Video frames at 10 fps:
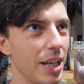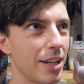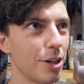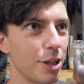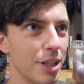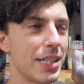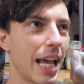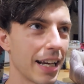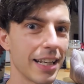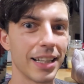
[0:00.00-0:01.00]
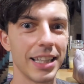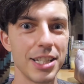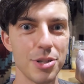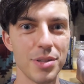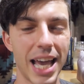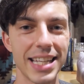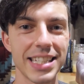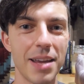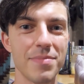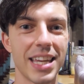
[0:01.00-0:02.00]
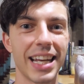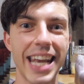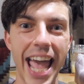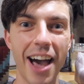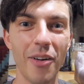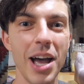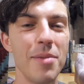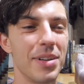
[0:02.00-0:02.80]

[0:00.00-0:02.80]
could technically do that same thing now,